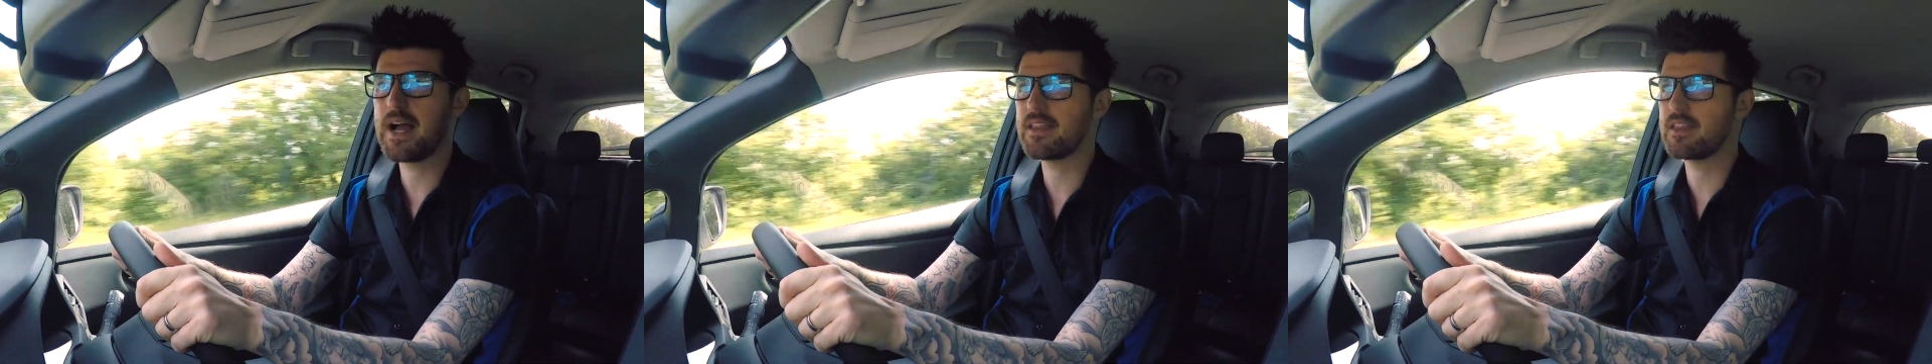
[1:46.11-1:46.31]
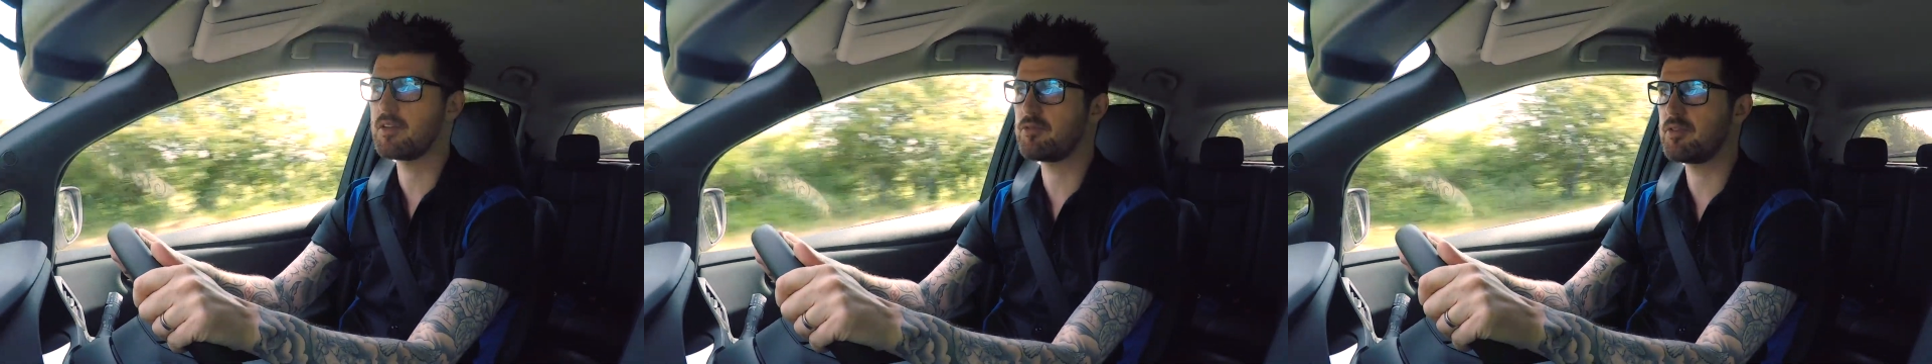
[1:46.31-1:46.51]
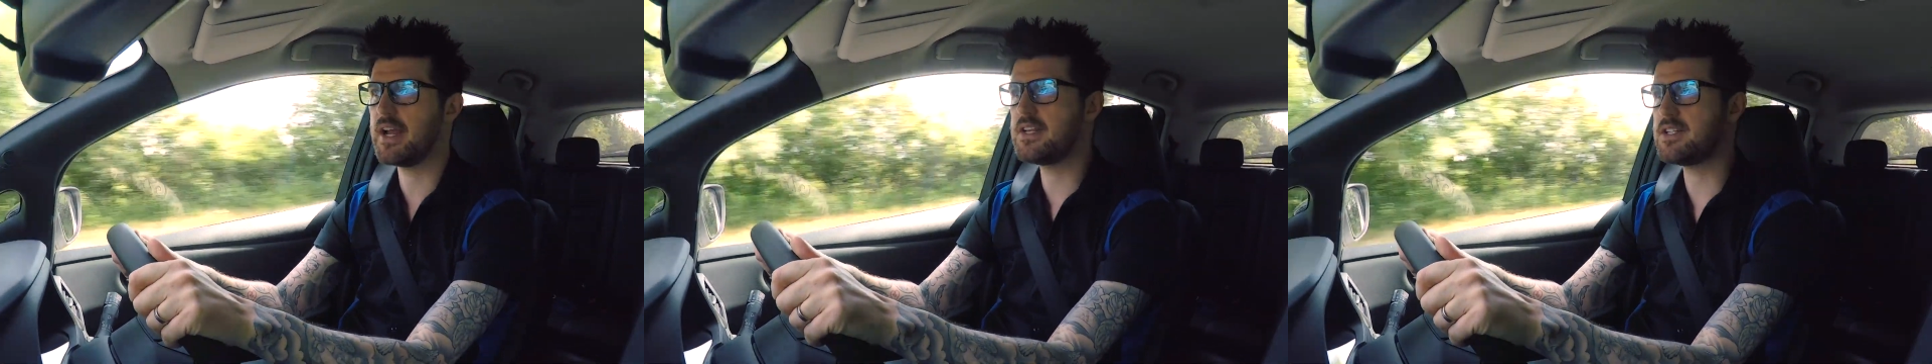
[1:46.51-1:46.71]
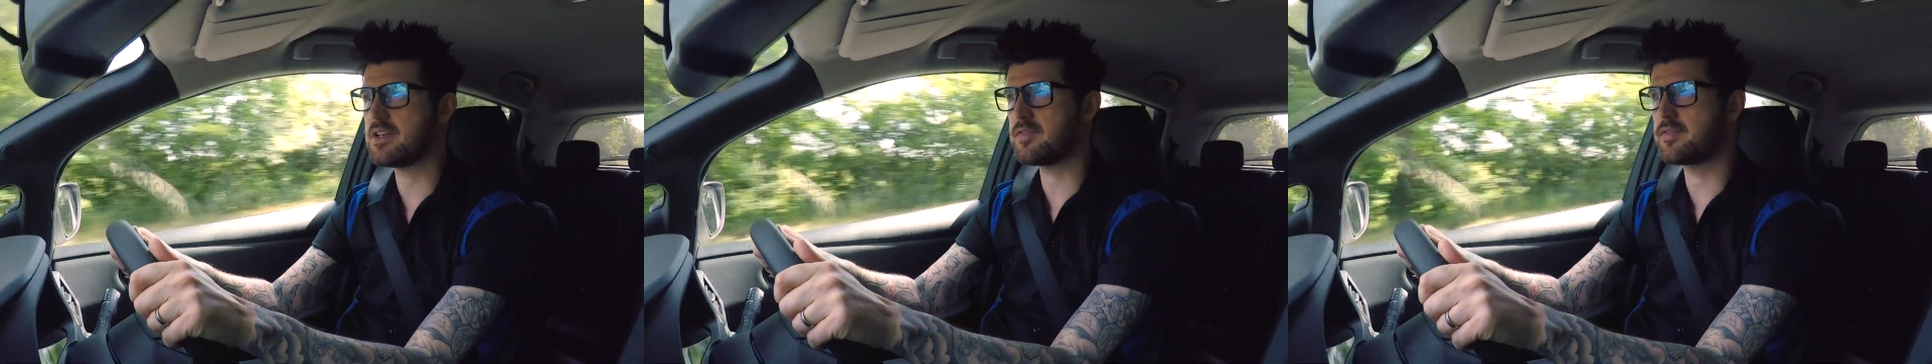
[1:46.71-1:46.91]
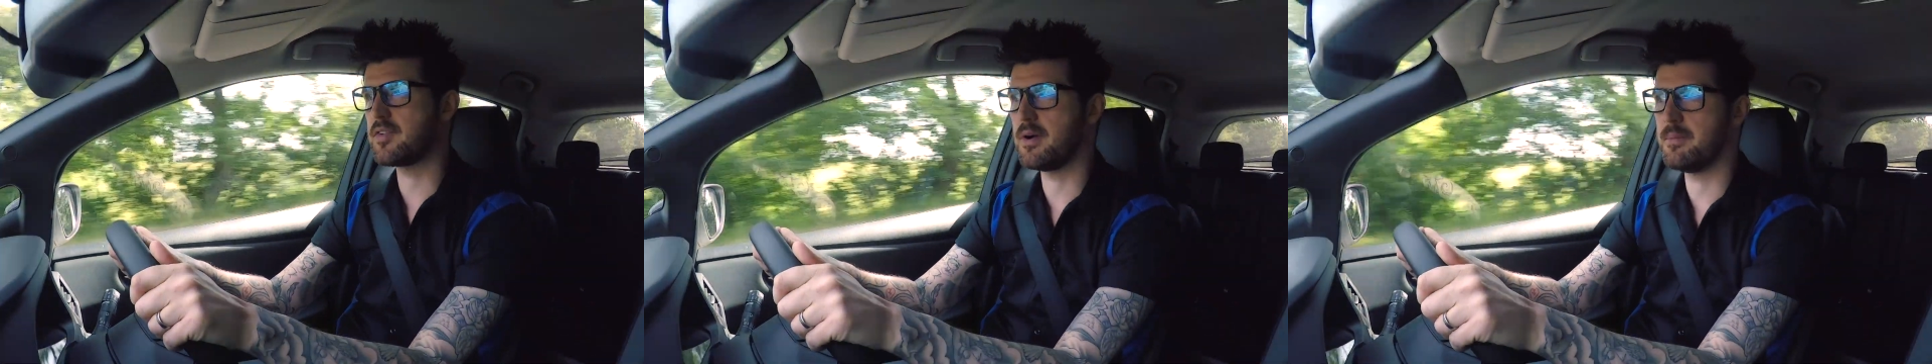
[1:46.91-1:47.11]
that ranges
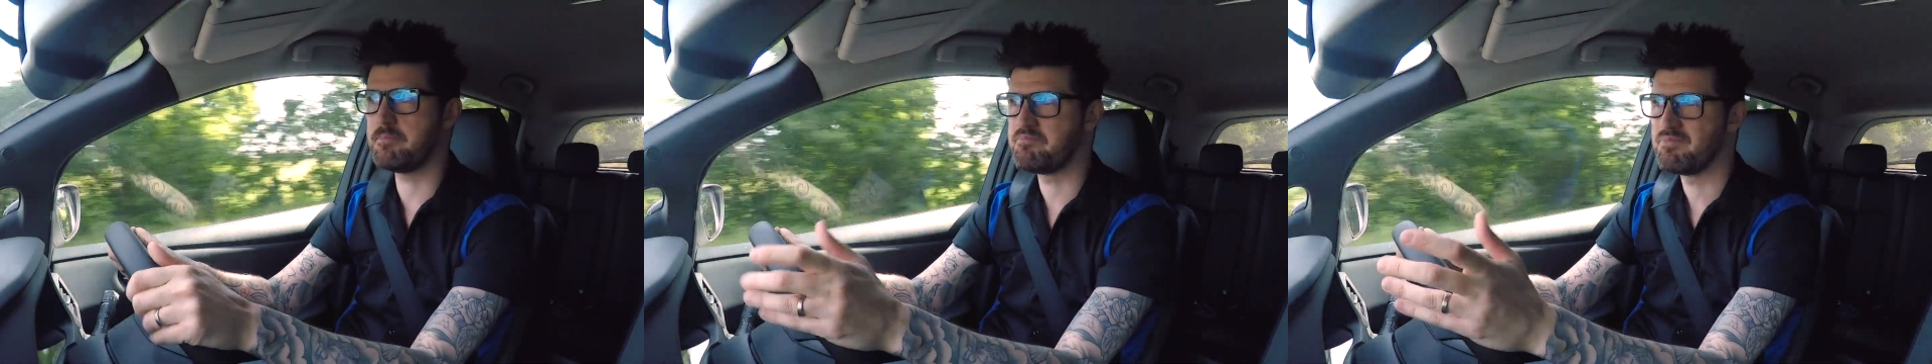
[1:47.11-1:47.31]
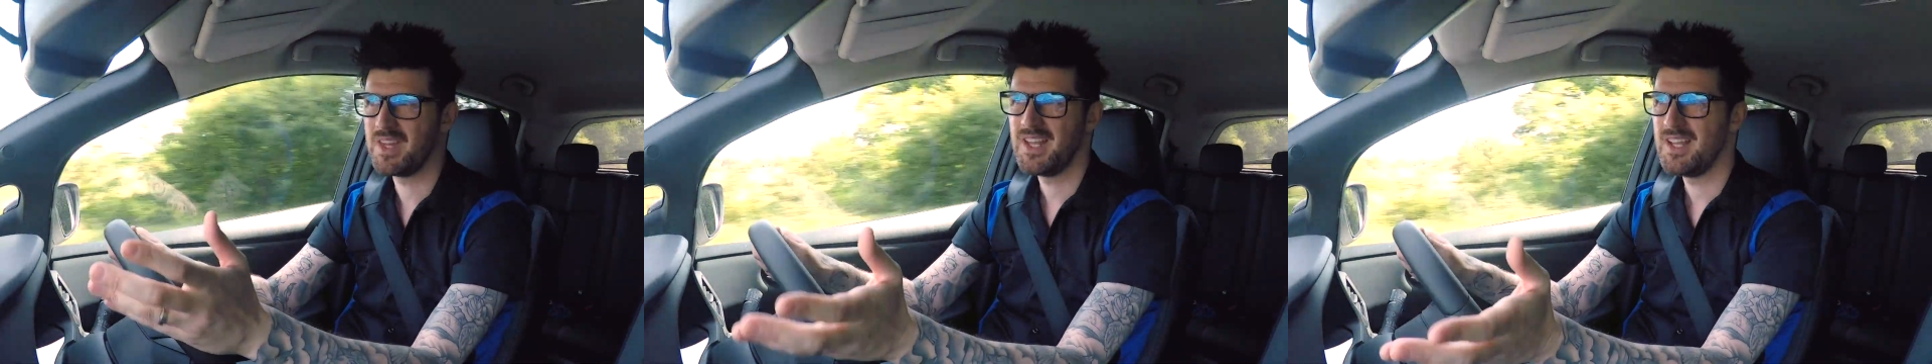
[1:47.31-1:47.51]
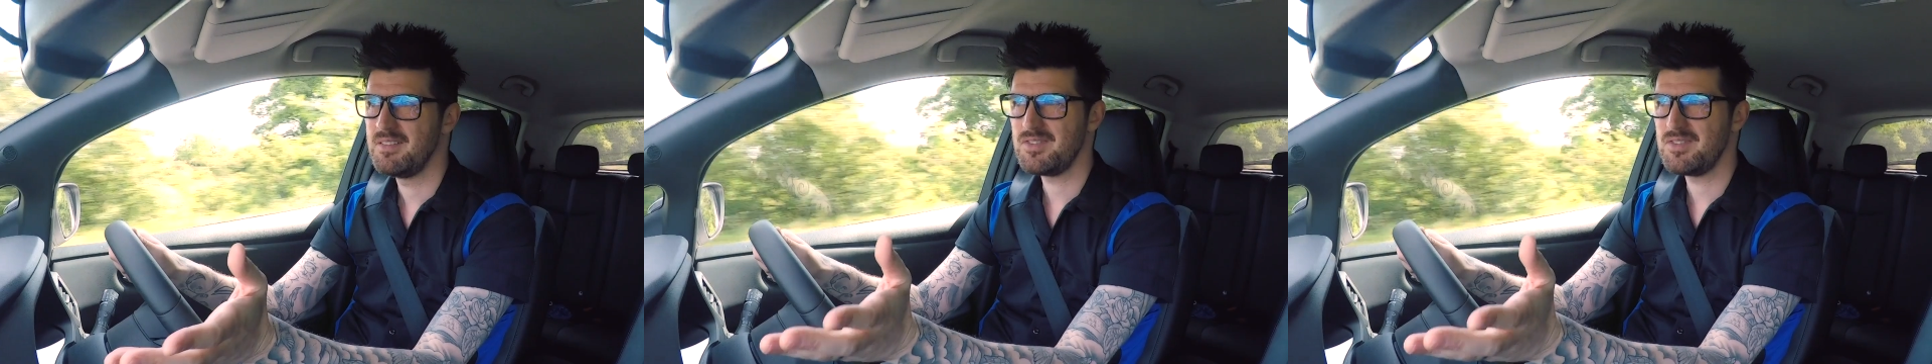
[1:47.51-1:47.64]
from